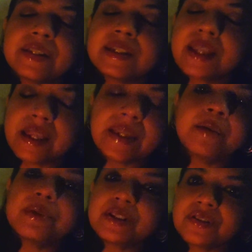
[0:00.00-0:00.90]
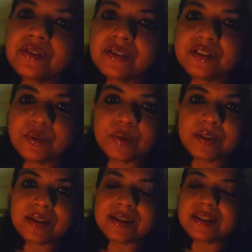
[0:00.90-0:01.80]
is nothing material to
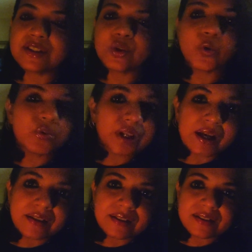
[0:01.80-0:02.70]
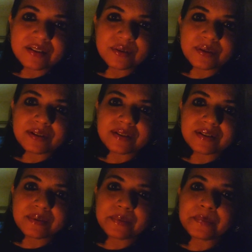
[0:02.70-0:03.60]
it. There's no reality to
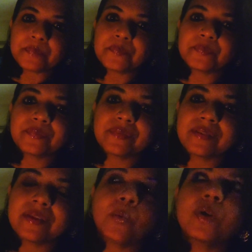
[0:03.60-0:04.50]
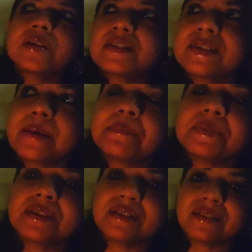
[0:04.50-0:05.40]
it. The world is
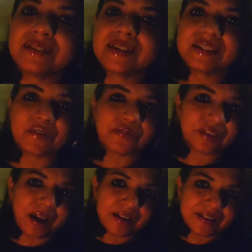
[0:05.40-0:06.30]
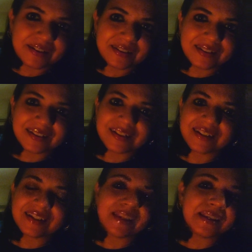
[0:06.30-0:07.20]
empty. It's a flux.
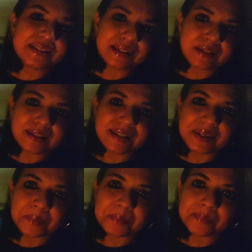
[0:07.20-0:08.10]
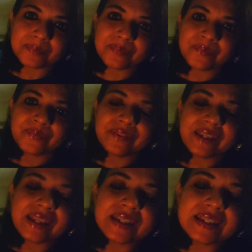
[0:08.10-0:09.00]
Nothing stays the same.
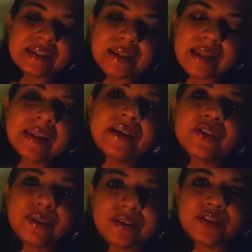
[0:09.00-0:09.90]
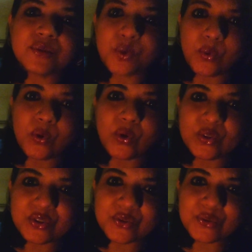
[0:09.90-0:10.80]
There's nothing real to hold
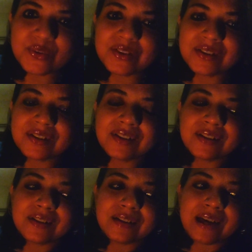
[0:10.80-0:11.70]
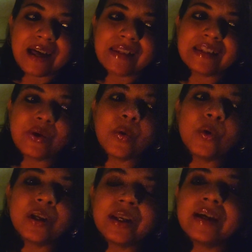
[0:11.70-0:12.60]
on to. And the
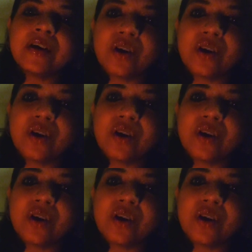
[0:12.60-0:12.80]
only